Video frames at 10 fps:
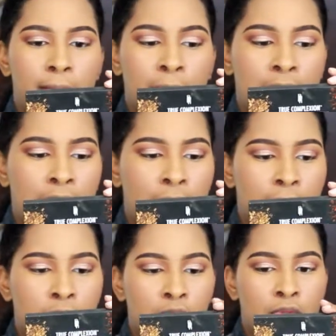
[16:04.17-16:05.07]
medium
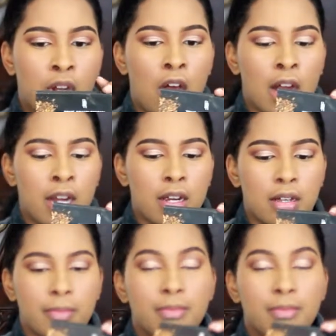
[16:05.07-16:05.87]
to dark.